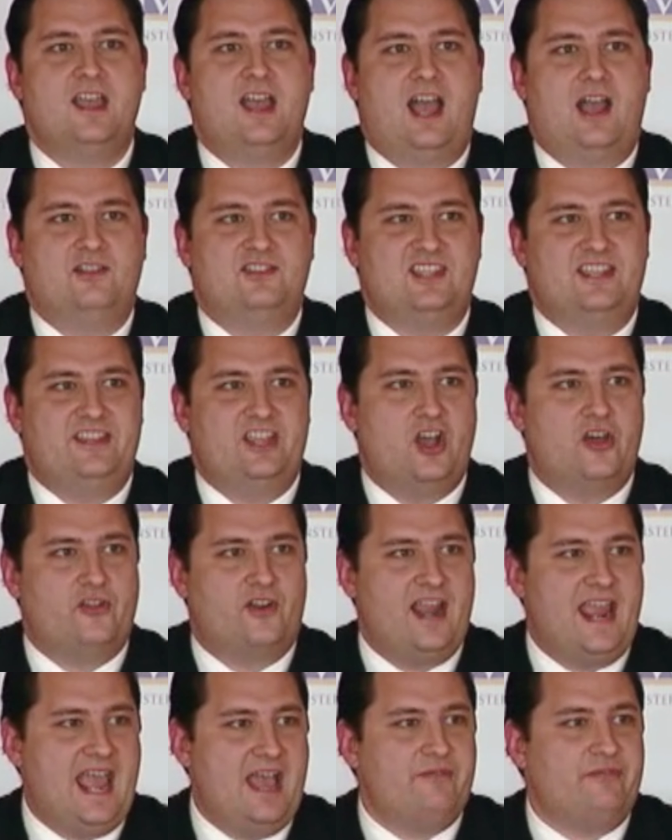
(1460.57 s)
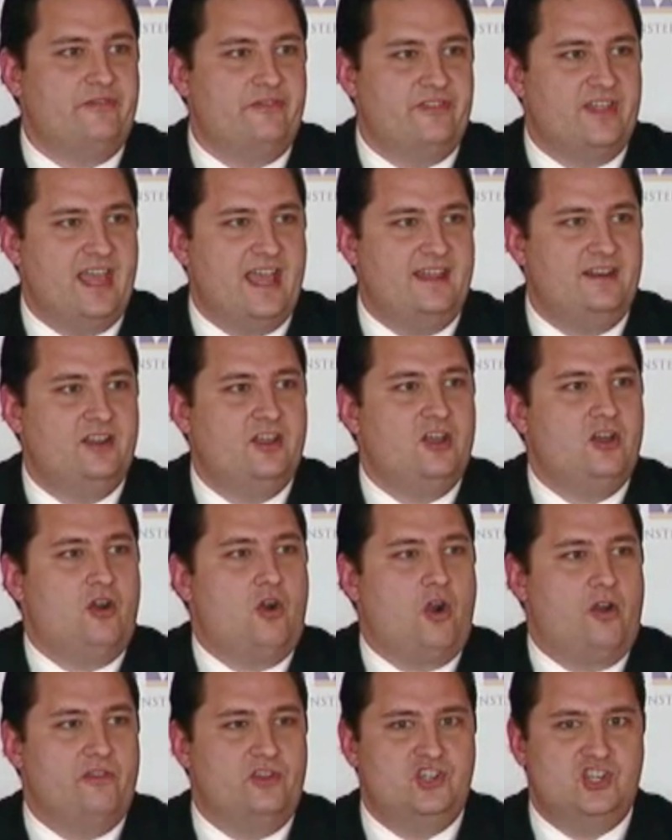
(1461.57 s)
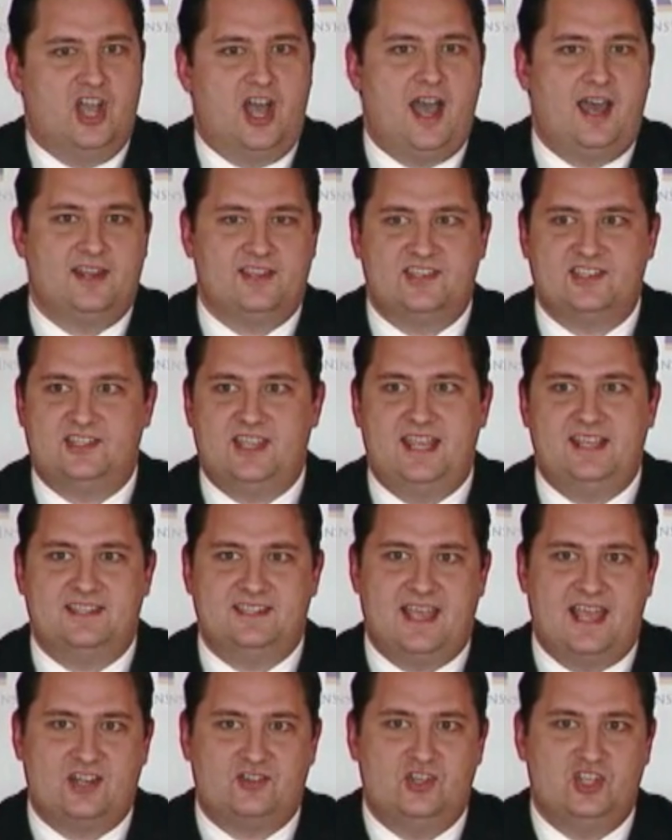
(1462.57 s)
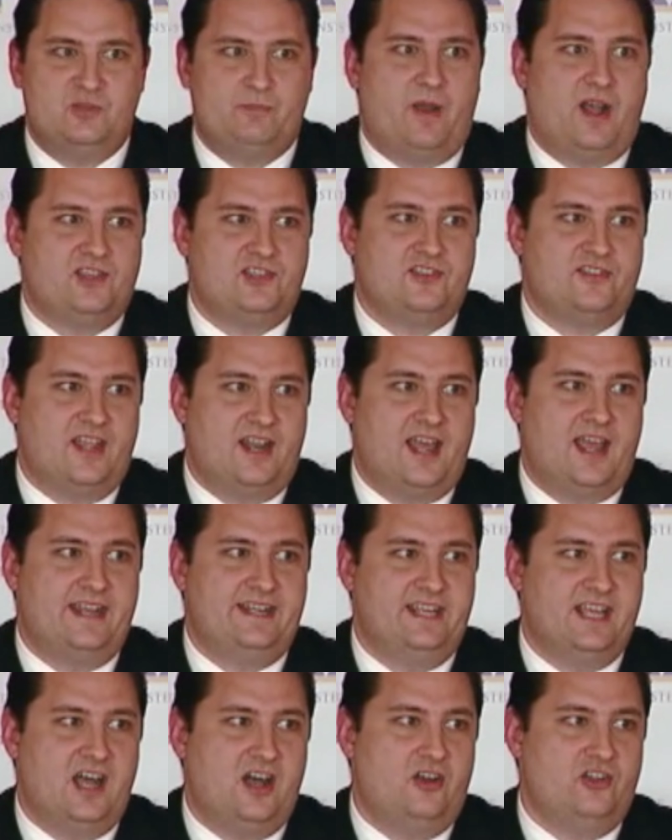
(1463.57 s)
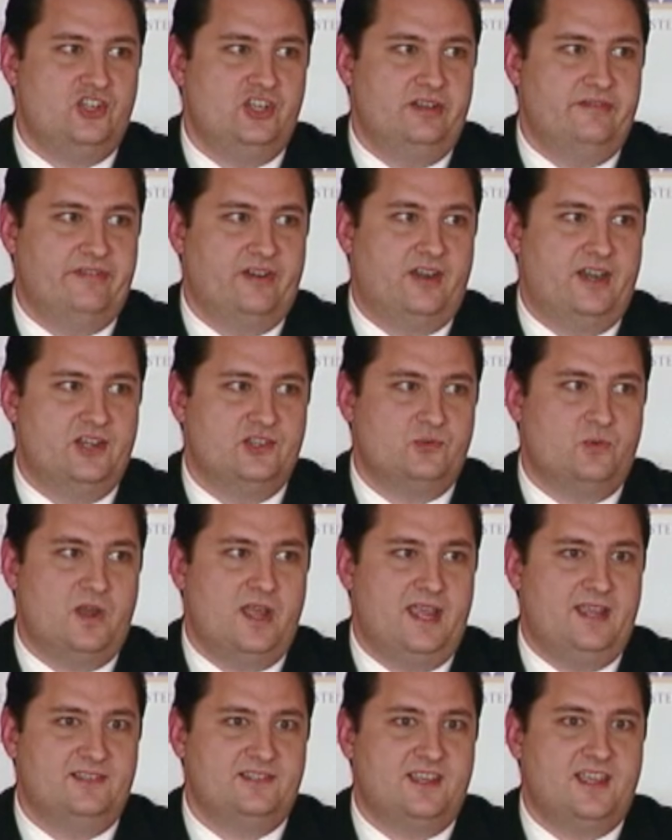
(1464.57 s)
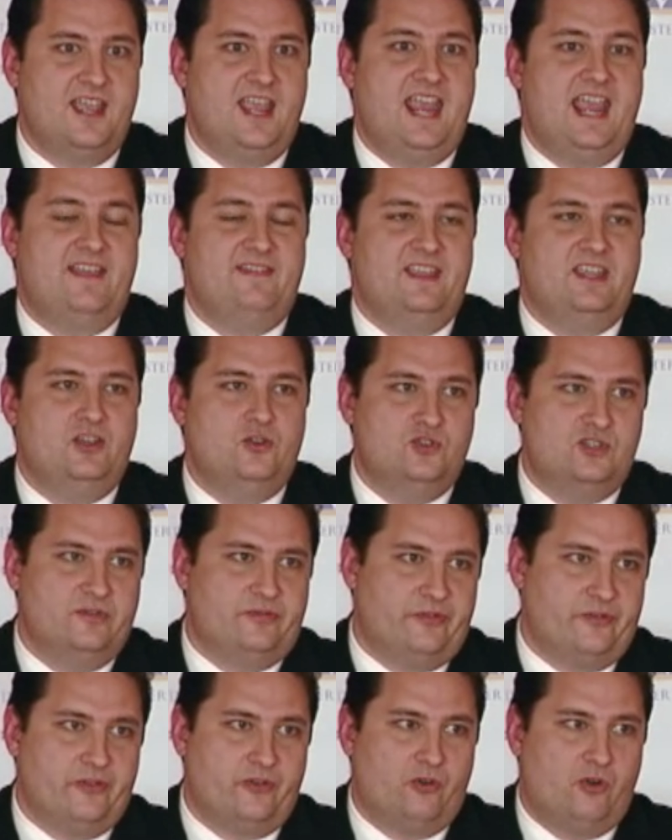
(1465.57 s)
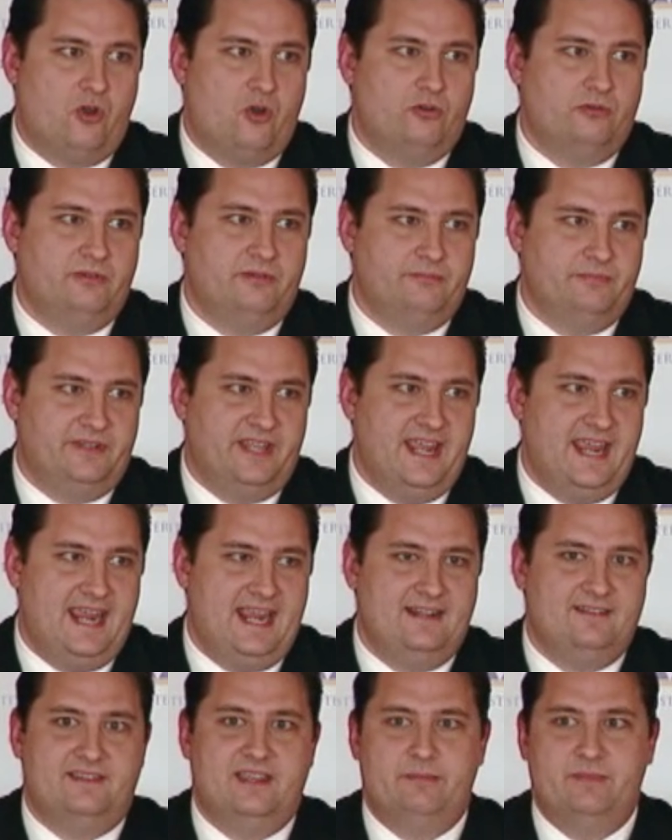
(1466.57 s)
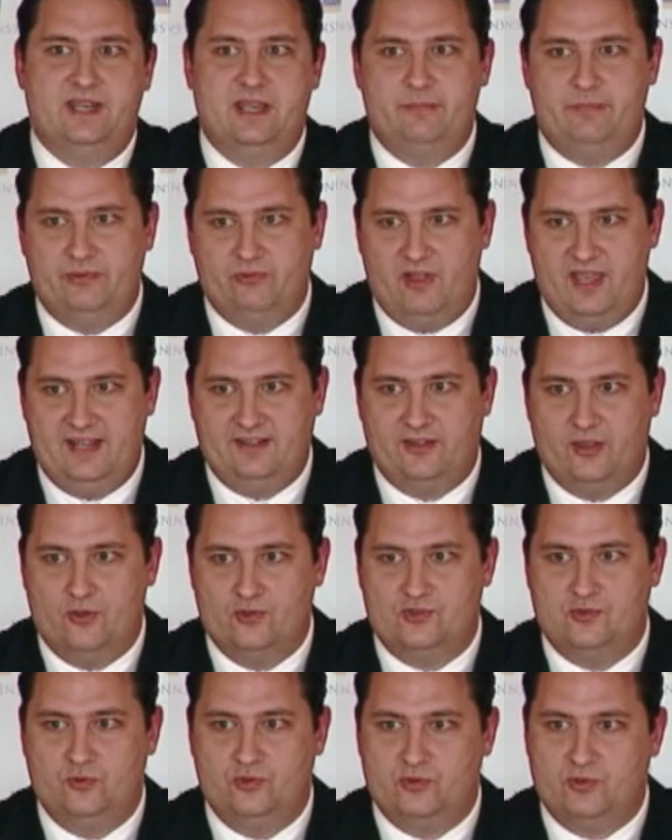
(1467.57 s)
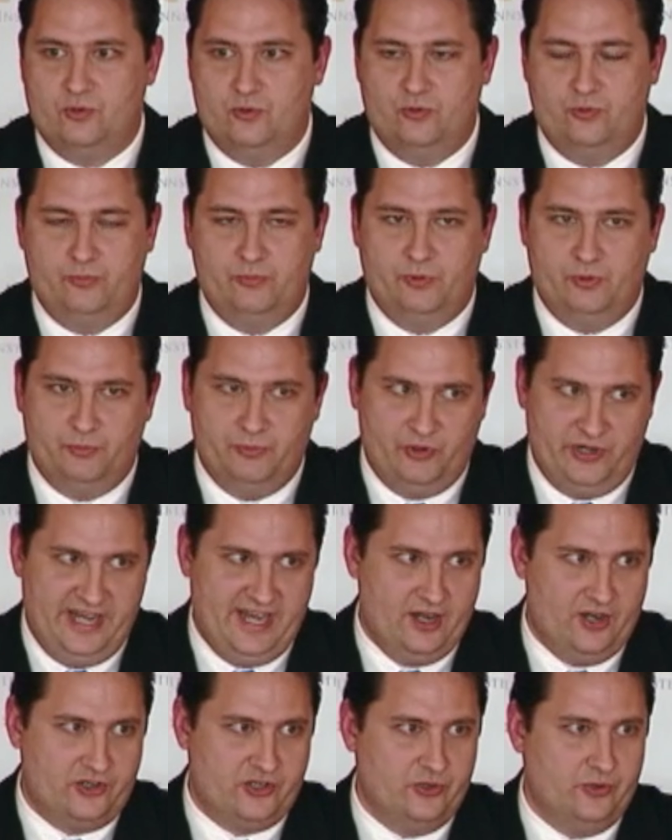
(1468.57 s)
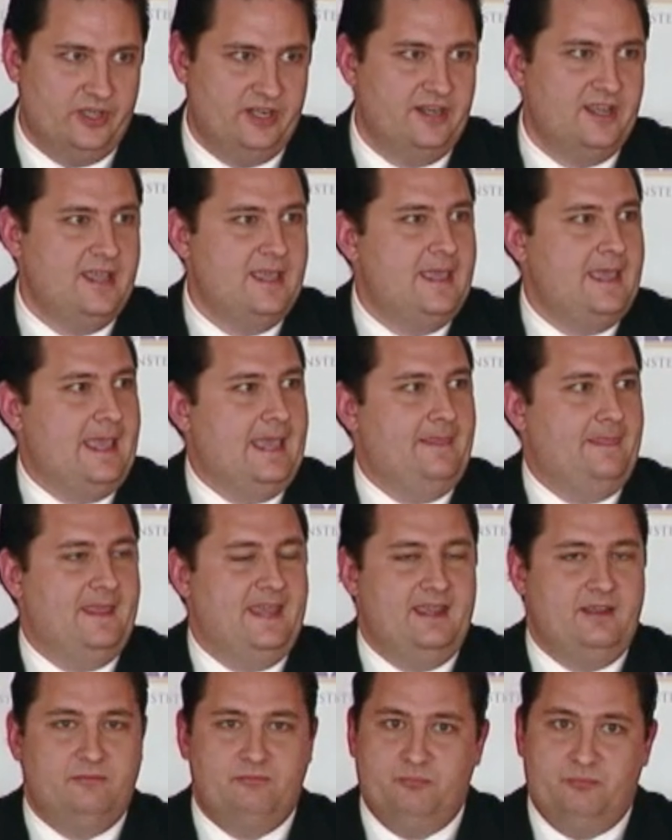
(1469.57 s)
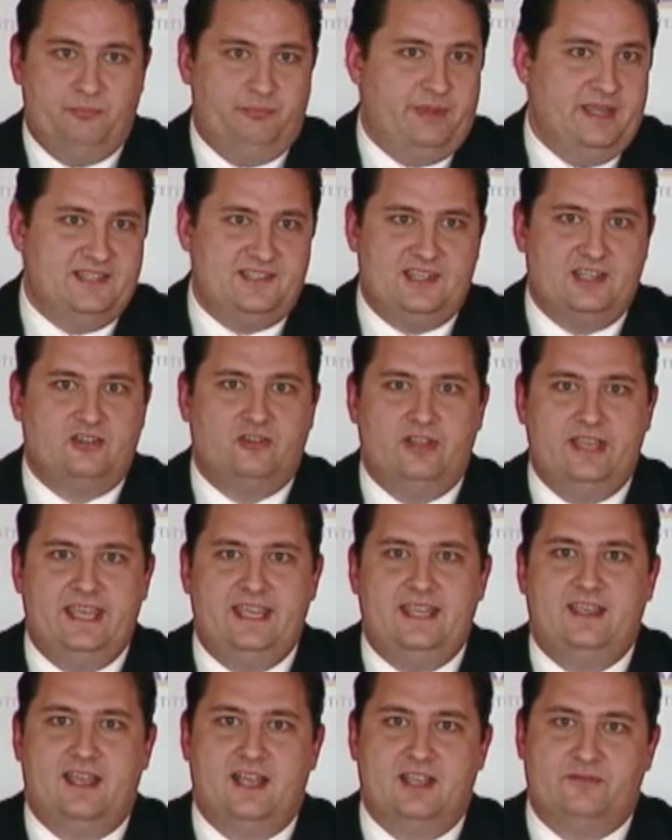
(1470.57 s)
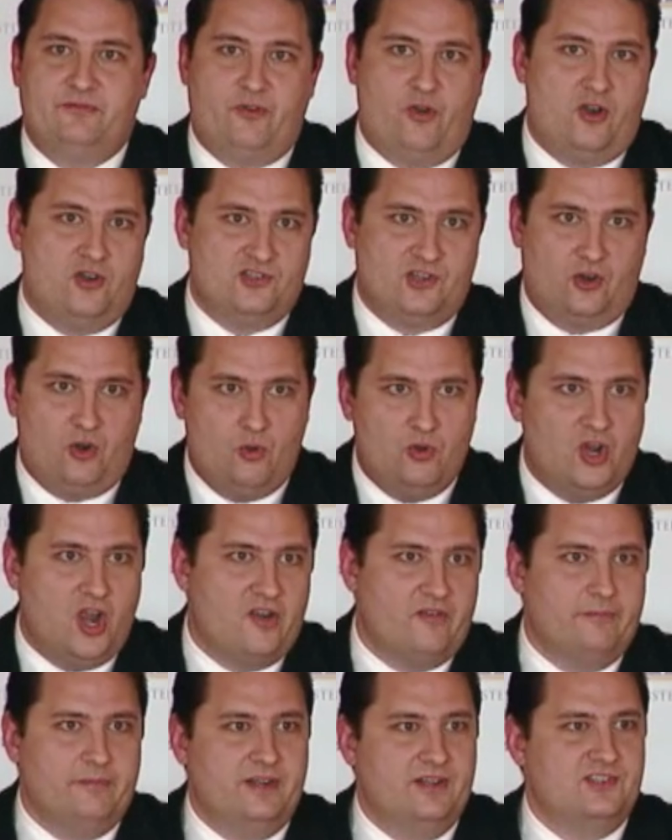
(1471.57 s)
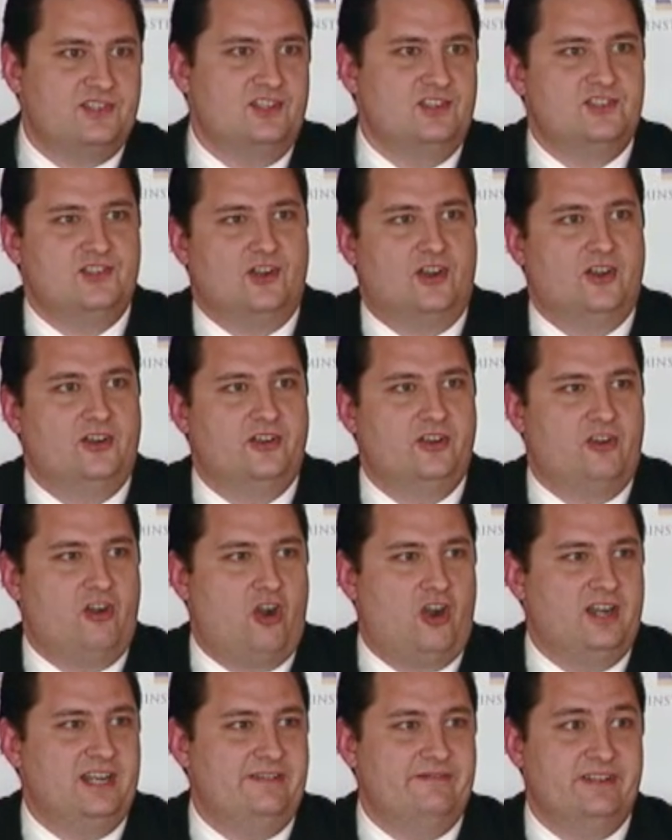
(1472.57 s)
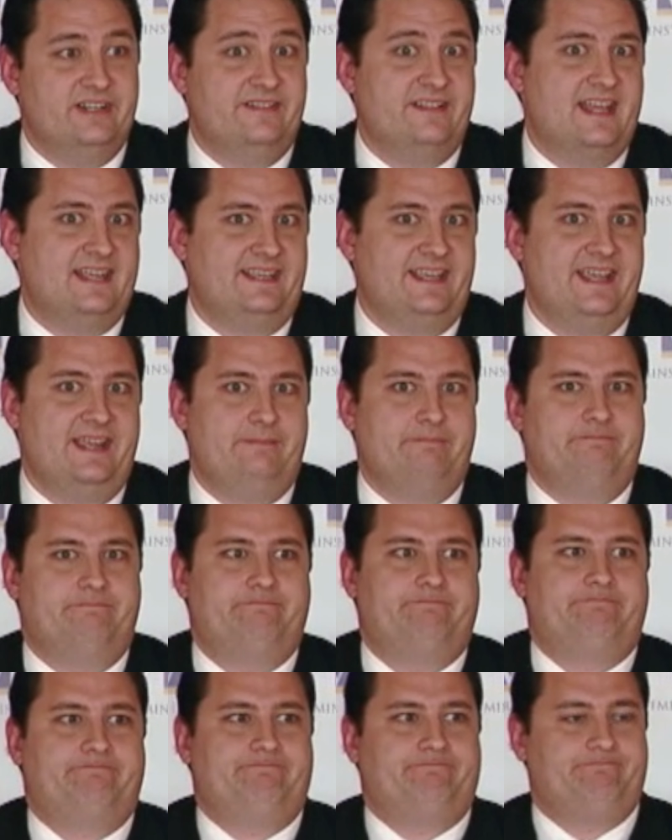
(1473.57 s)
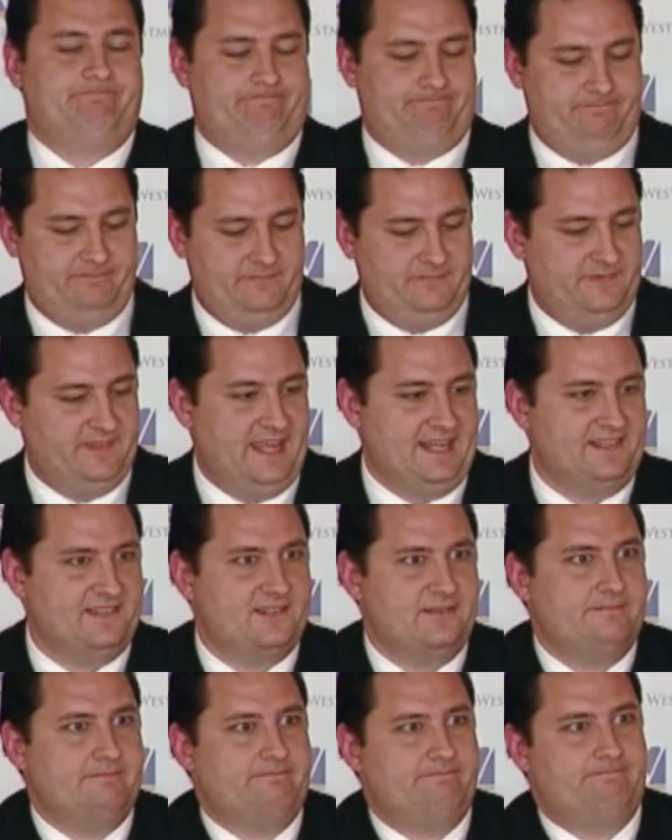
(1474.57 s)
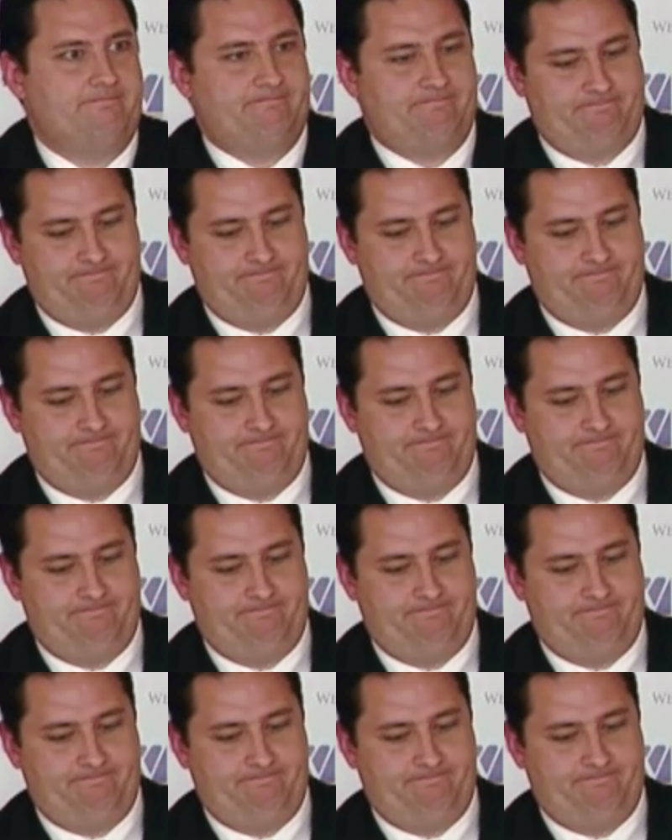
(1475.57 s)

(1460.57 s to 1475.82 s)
I'd say the other half of that are the jihadist states that actually sponsor that ideology in various ways. And they use it for their own gain, they manipulate those who adhere to it, and they basically, as far as our own government is concerned, aren't even in that game. Thanks.